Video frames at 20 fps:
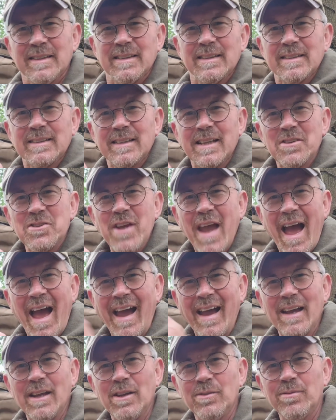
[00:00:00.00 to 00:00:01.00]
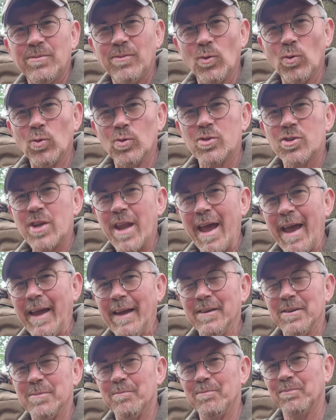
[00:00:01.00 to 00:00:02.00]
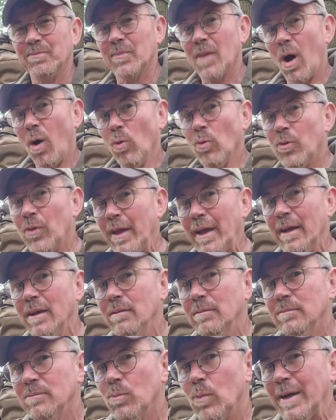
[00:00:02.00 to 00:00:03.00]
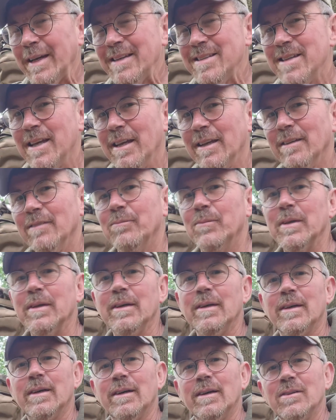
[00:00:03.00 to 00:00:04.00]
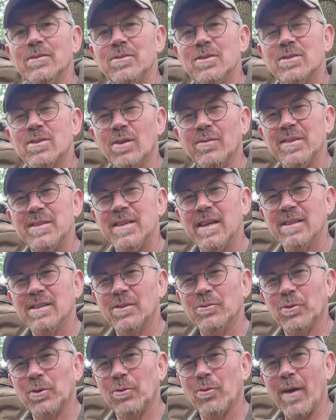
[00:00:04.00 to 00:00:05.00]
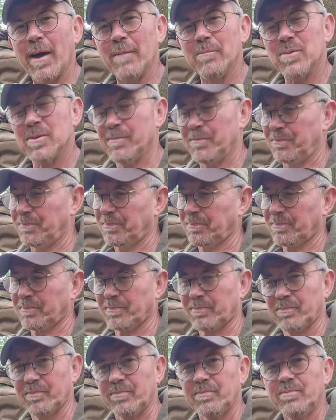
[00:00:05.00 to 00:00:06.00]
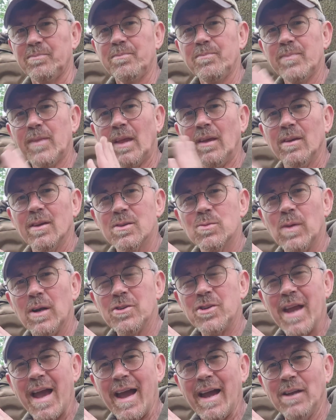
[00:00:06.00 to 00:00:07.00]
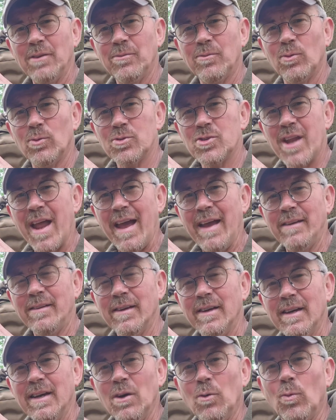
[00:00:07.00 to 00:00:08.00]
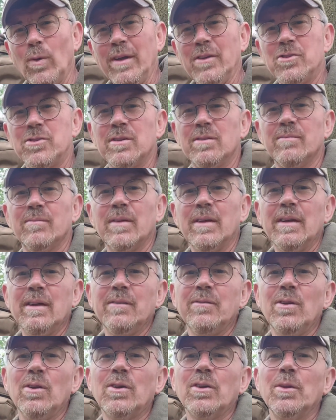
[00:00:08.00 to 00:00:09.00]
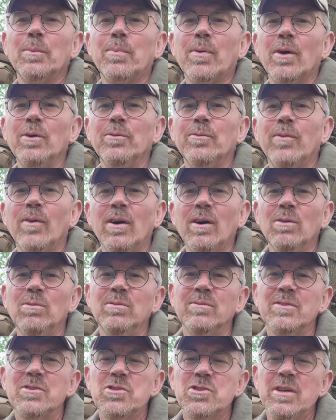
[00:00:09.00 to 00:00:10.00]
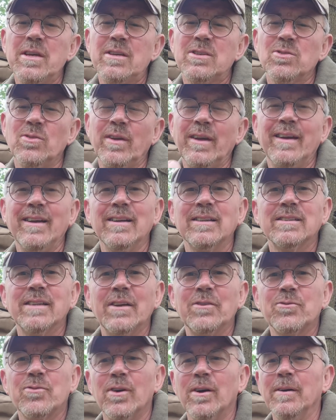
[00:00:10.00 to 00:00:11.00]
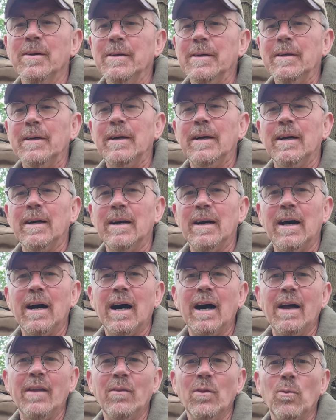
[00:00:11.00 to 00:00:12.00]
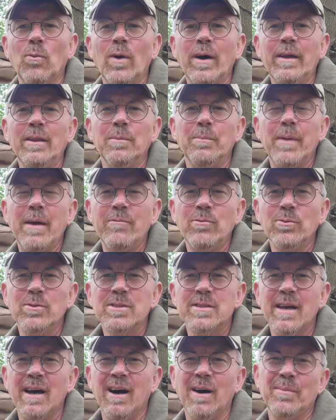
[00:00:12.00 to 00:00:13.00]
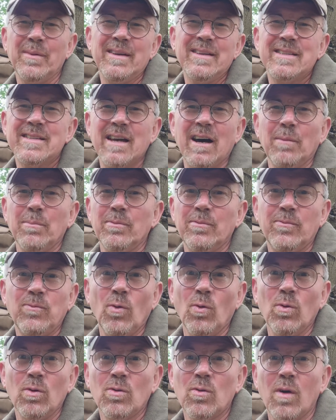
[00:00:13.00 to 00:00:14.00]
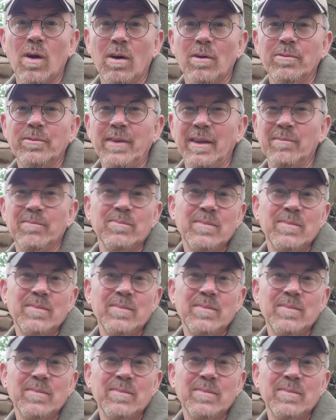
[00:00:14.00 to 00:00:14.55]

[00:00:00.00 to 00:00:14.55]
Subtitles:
So that's your hand forged head. The whole thing weighs in just over 600 grams, as well as your hand forged head, which if you look at the profile, the cheeks on it, etc., and the way the bevel is set up, it's set up for crafting.